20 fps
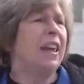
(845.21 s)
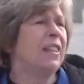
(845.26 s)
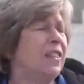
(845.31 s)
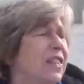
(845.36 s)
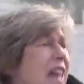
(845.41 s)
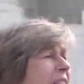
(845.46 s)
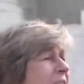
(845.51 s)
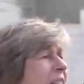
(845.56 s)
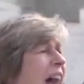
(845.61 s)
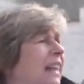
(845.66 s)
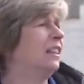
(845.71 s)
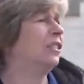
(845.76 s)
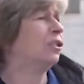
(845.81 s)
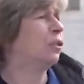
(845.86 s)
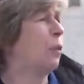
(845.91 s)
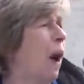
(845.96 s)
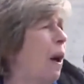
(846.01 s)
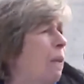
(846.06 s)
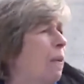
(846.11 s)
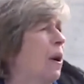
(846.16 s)
And that is
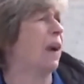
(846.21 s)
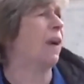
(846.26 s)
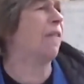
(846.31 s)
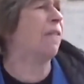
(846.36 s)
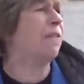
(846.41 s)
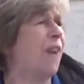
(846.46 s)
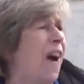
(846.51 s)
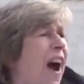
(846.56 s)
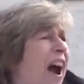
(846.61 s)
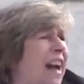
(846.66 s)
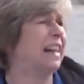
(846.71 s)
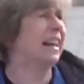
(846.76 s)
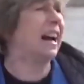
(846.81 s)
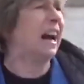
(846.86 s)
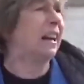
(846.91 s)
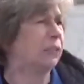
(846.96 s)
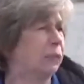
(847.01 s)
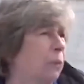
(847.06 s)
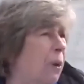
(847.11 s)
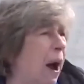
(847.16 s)
what we are fighting as